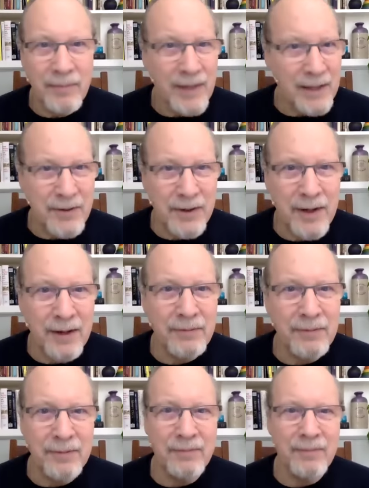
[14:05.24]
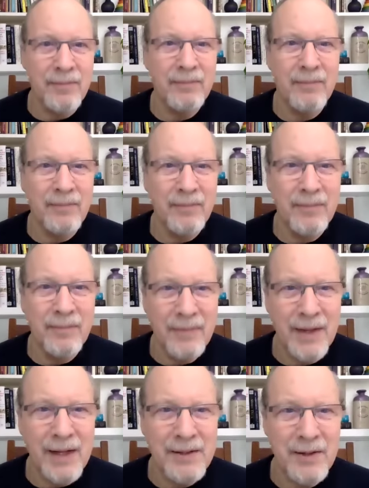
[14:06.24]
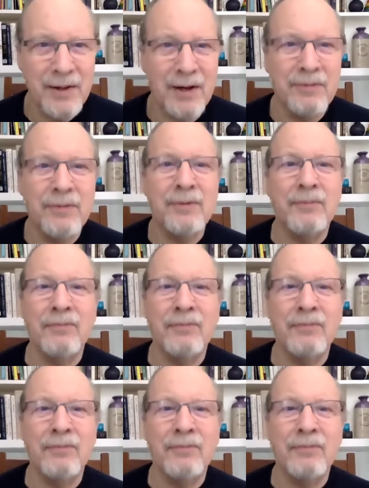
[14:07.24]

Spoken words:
That's enough. That's enough.